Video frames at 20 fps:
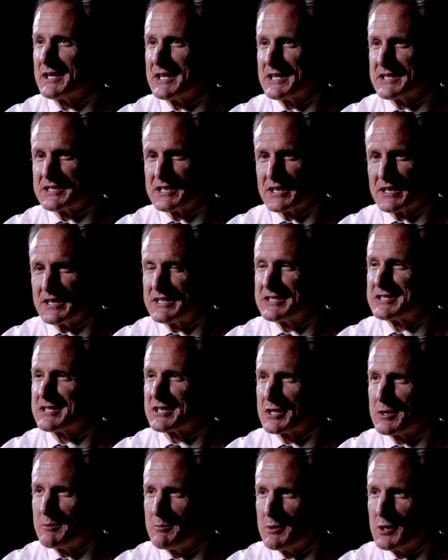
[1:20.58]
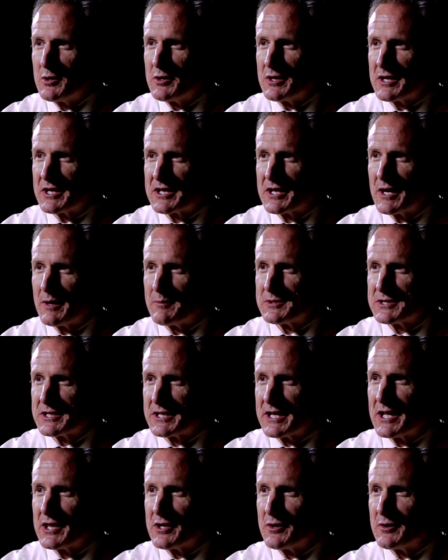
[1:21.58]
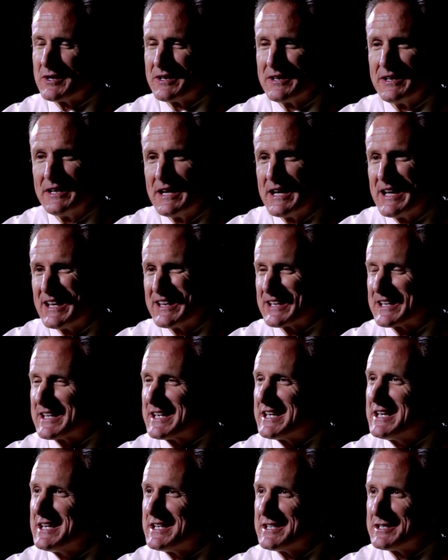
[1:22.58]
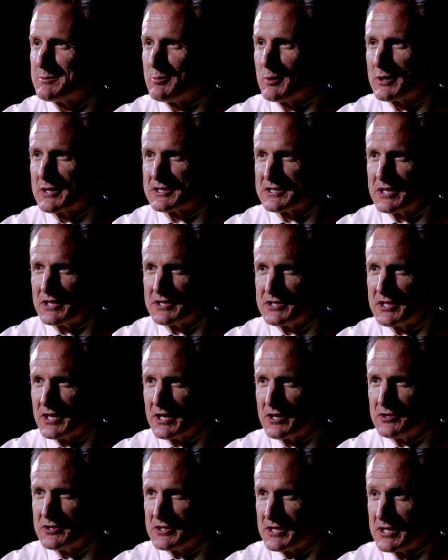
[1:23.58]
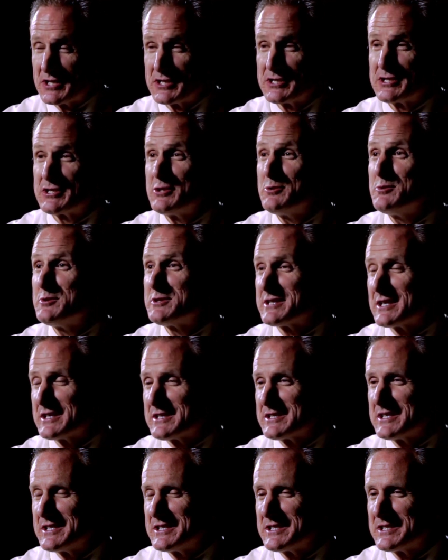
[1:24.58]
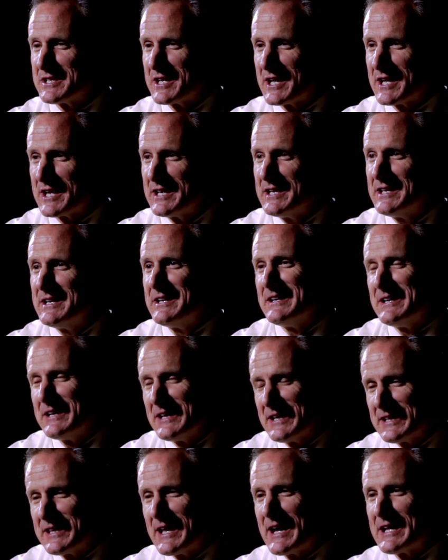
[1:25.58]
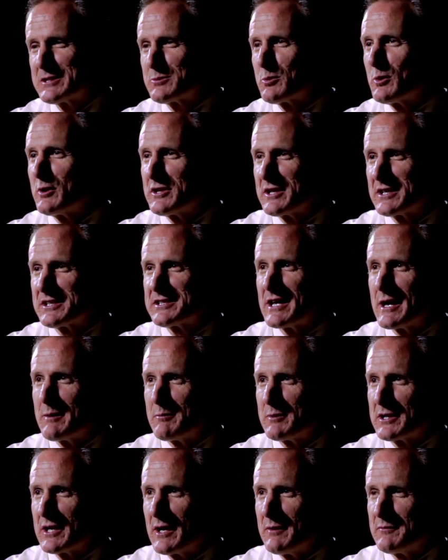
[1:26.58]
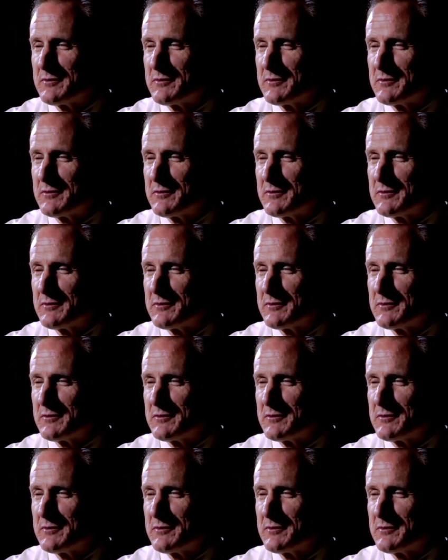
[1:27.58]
it's the community that comes together, and the kids bring such energy. The students at CCA, that's where the excitement comes